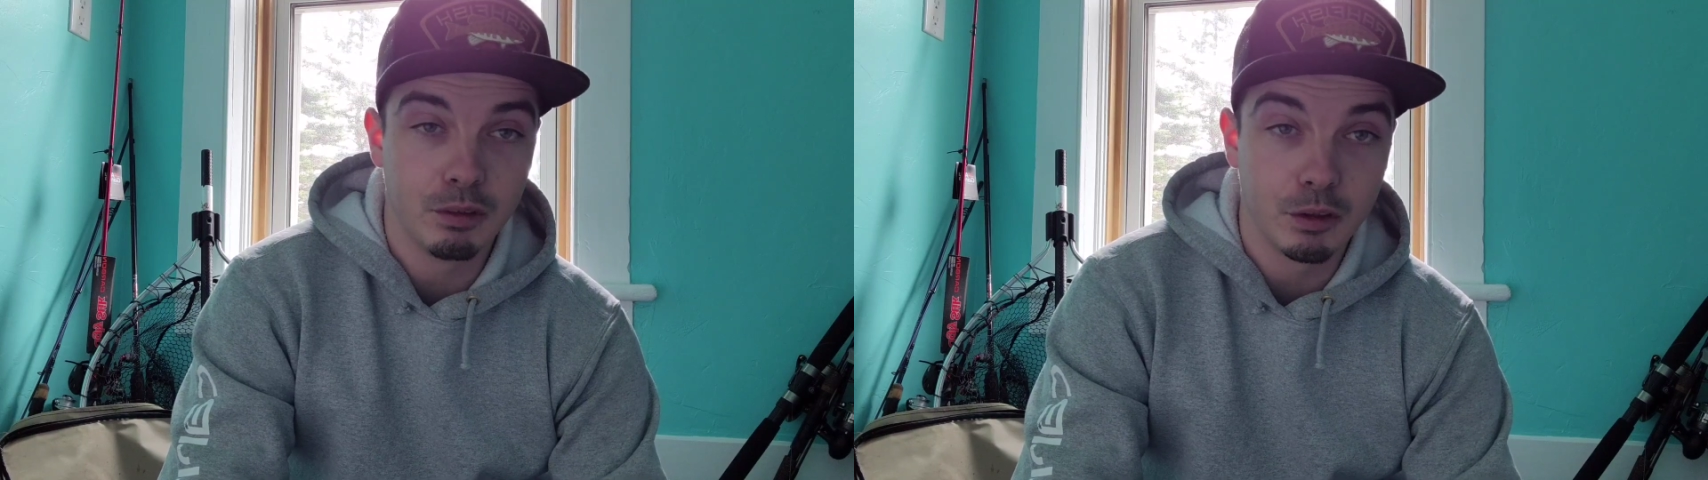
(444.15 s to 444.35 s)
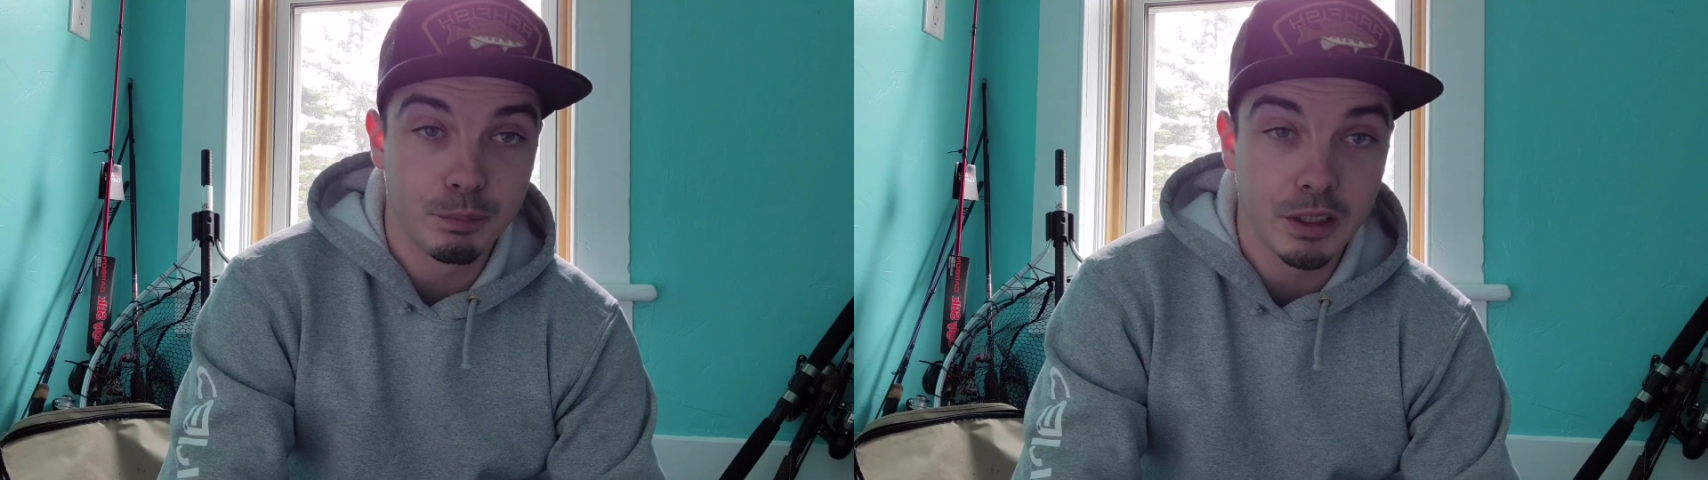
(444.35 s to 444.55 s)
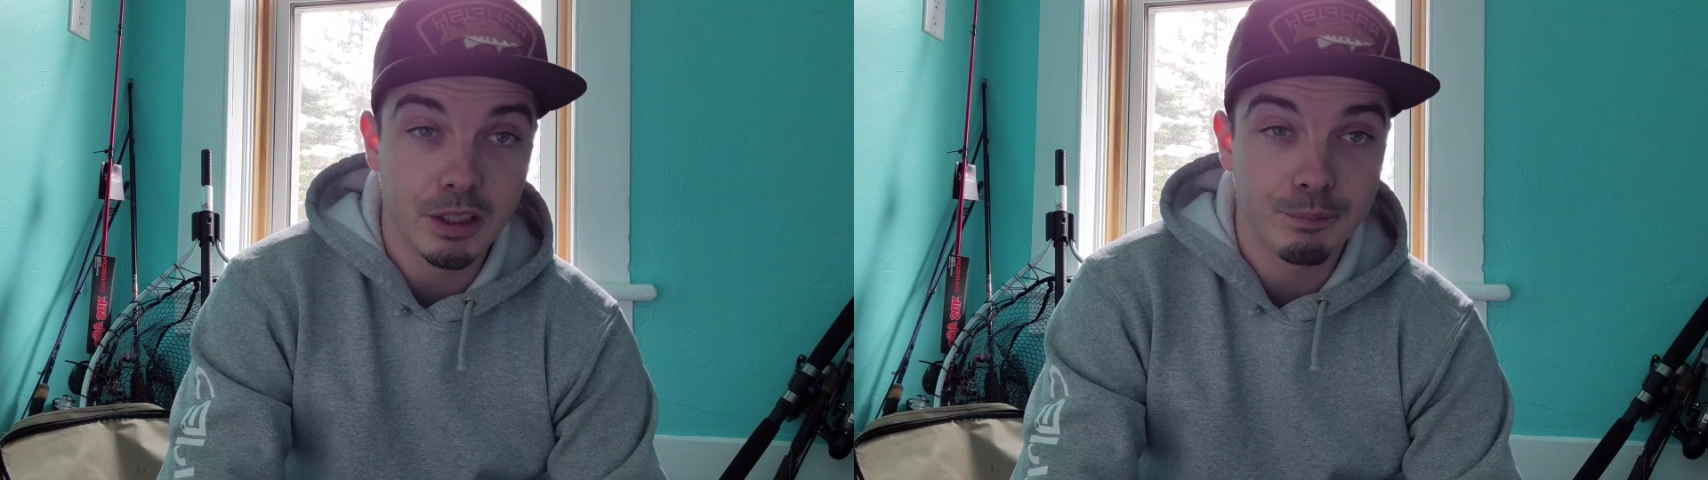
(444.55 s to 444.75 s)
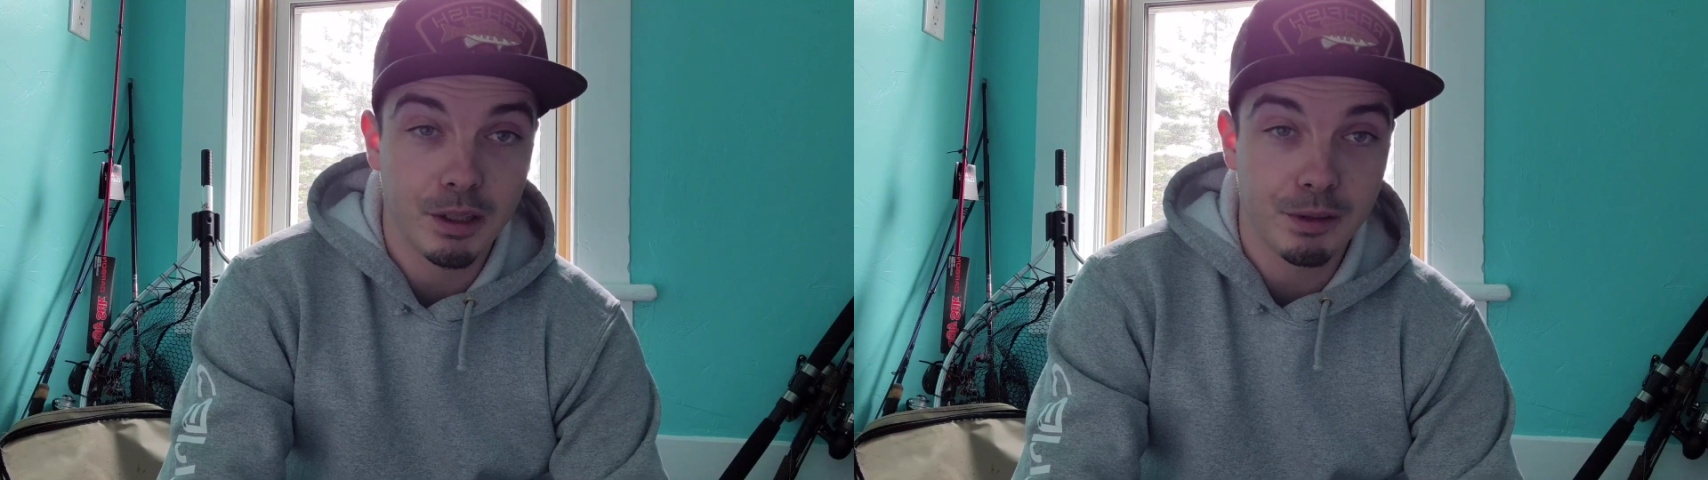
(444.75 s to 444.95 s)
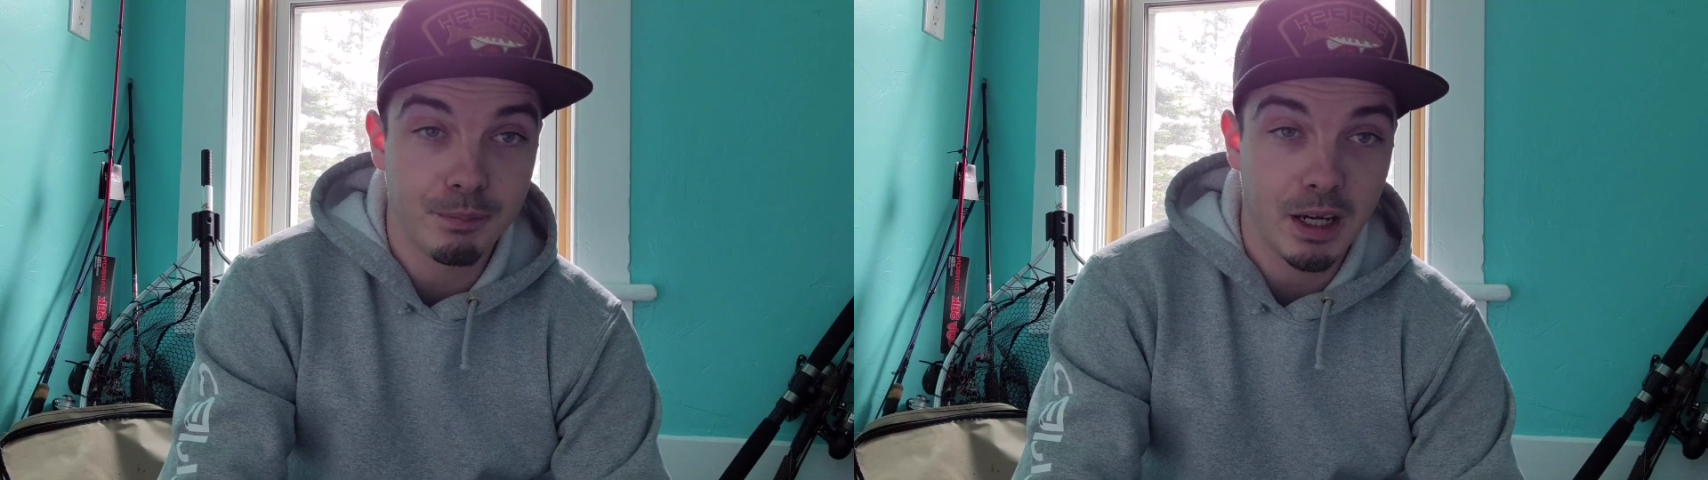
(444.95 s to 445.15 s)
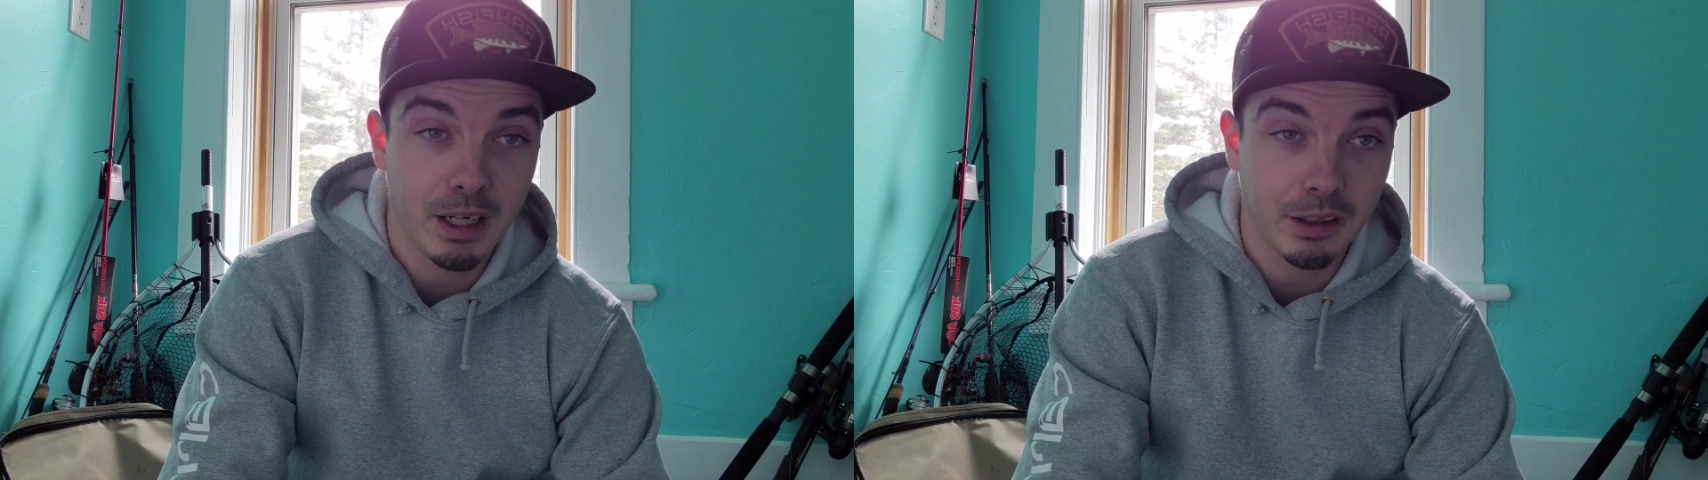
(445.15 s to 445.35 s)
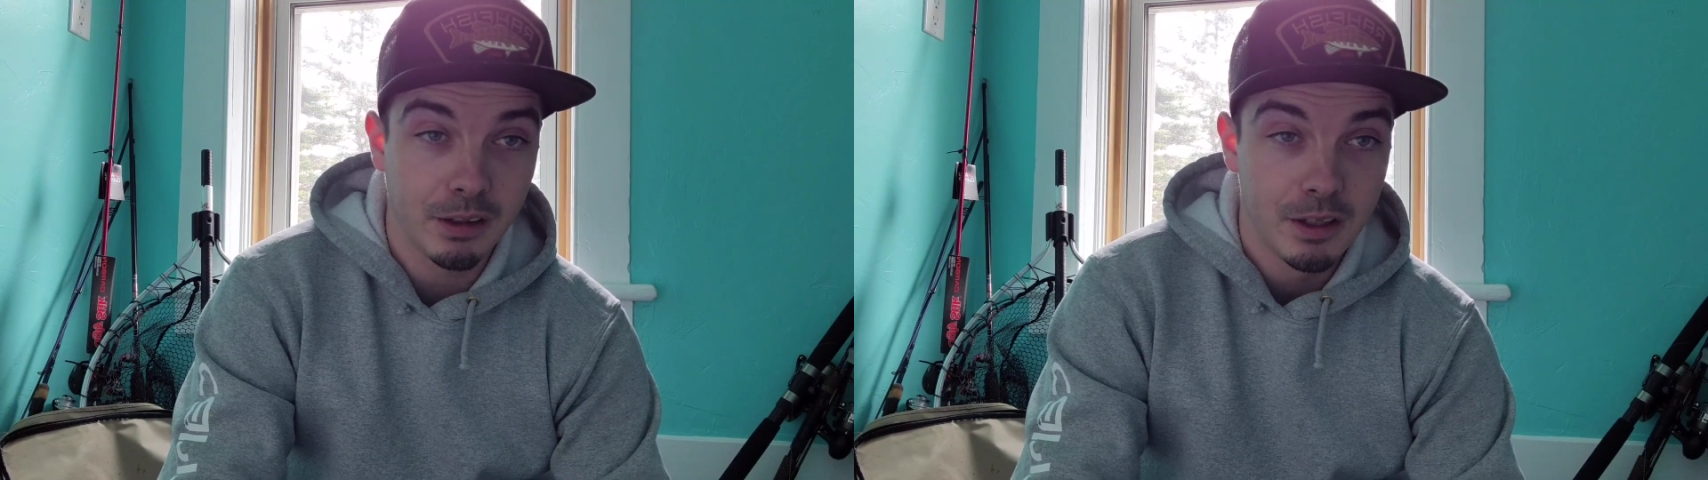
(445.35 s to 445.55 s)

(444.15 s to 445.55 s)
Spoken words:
you're putting the pike back,